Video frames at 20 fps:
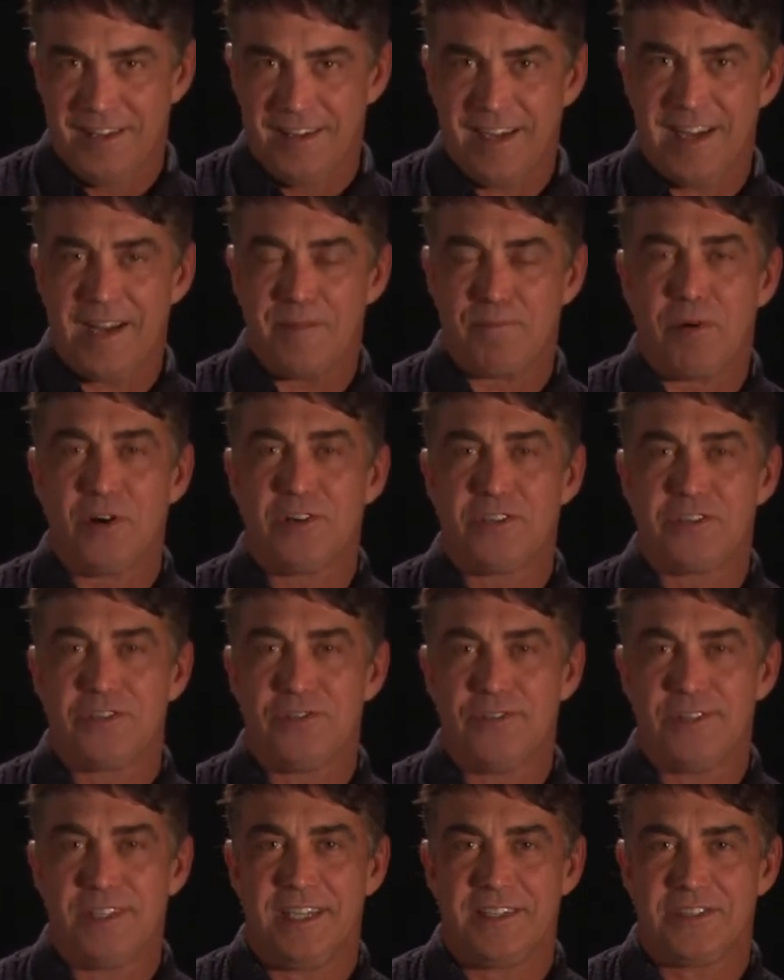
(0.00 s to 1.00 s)
I got part
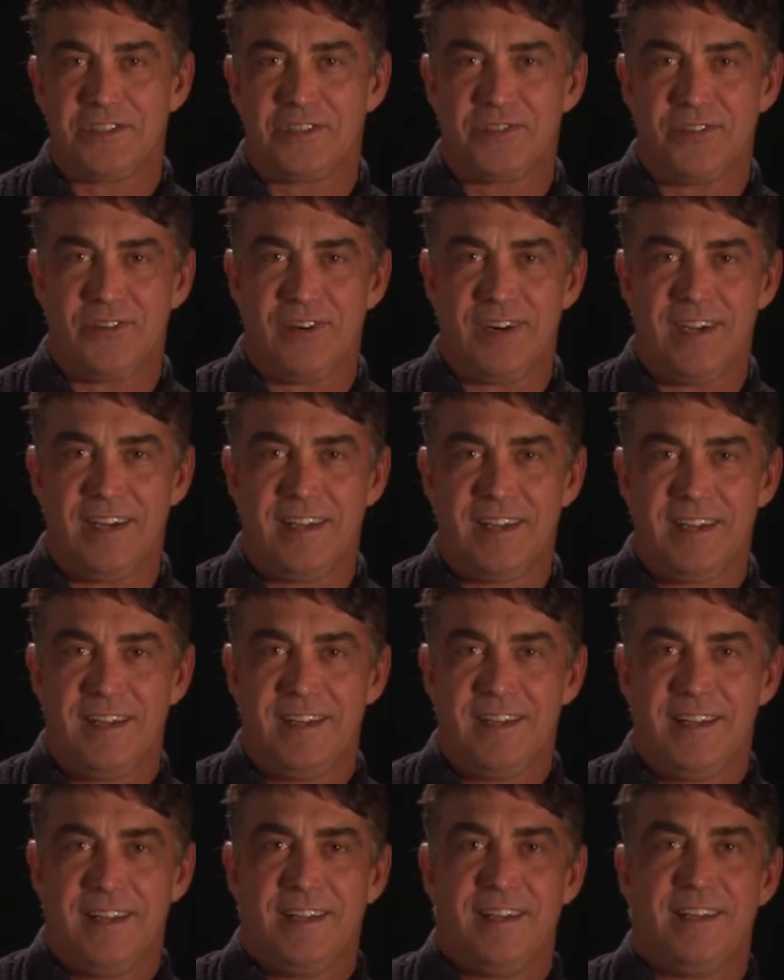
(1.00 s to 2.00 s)
two of that story.
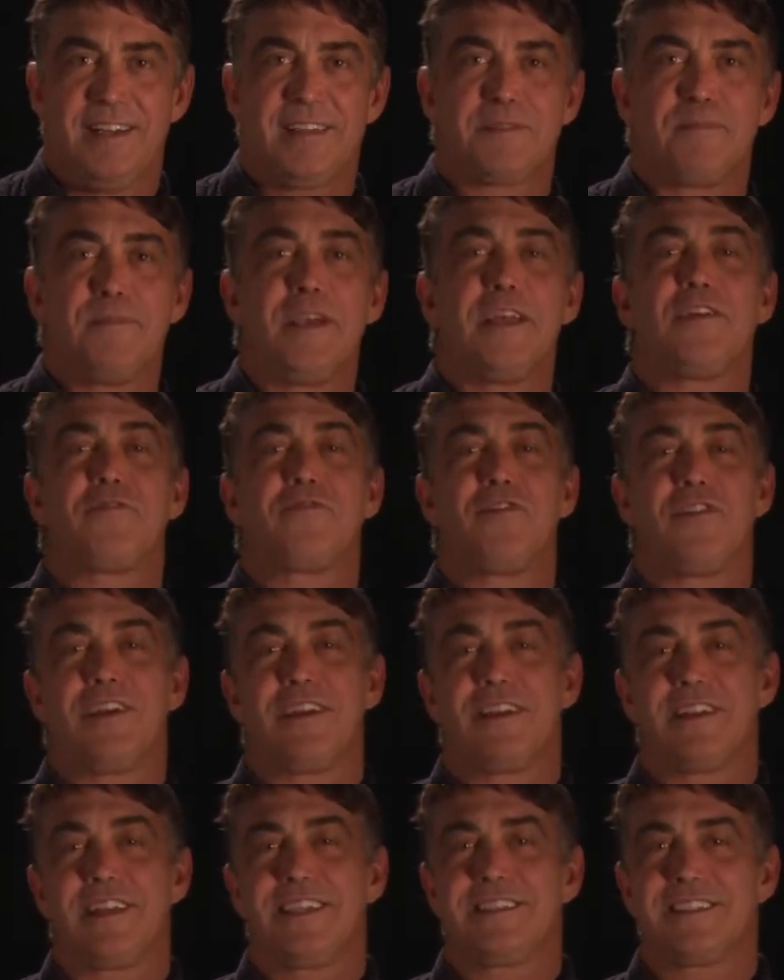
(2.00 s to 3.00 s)
It's meaningful
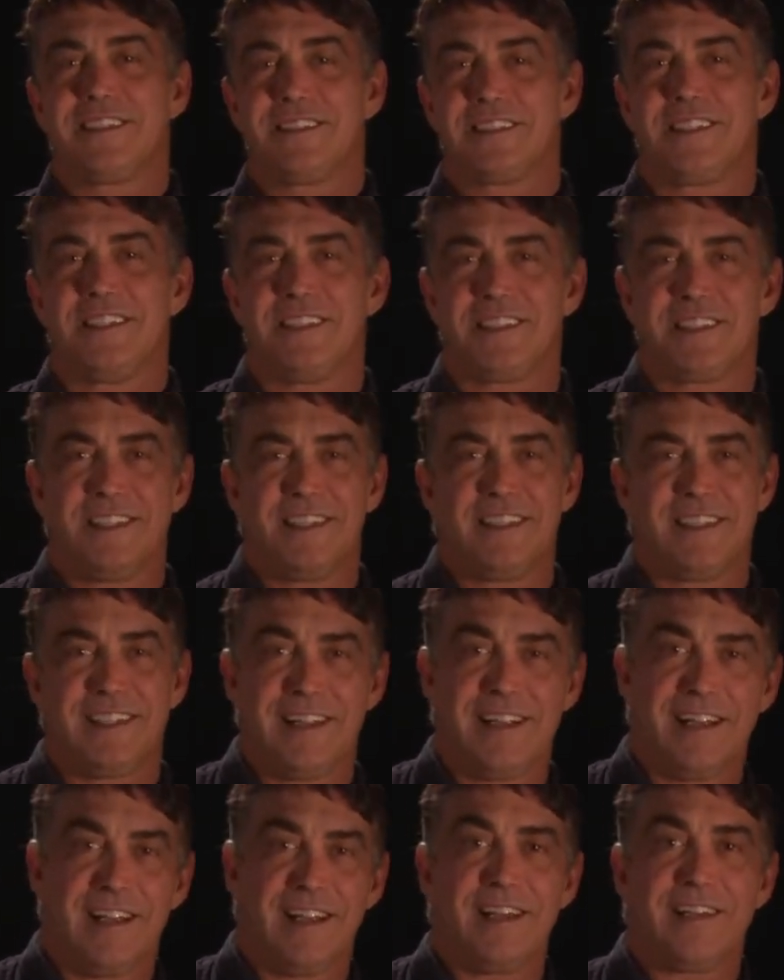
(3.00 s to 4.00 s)
and leads us into
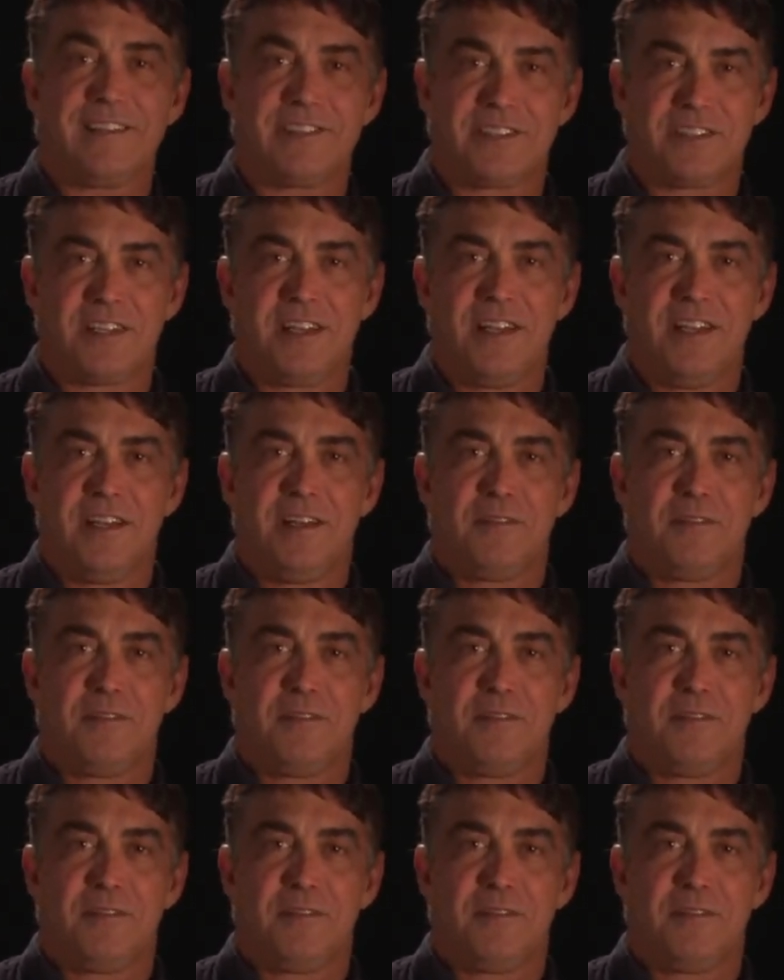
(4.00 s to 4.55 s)
today's